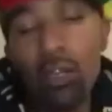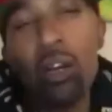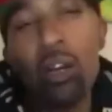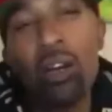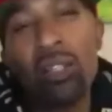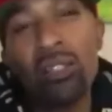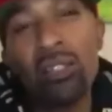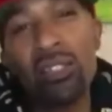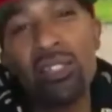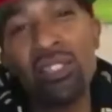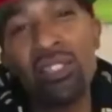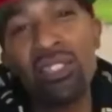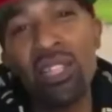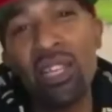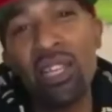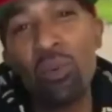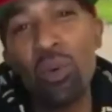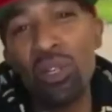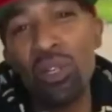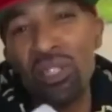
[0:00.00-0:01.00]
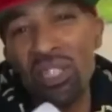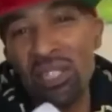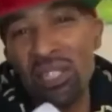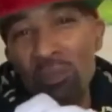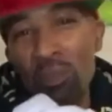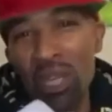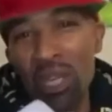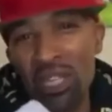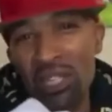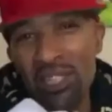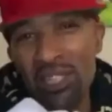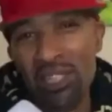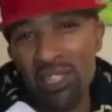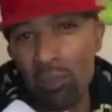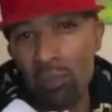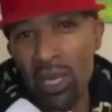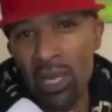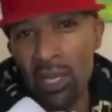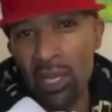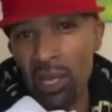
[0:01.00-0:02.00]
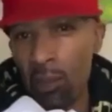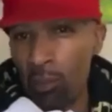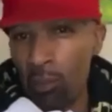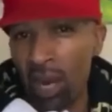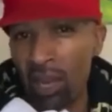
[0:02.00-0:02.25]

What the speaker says: of hard to say what this means to me, innit?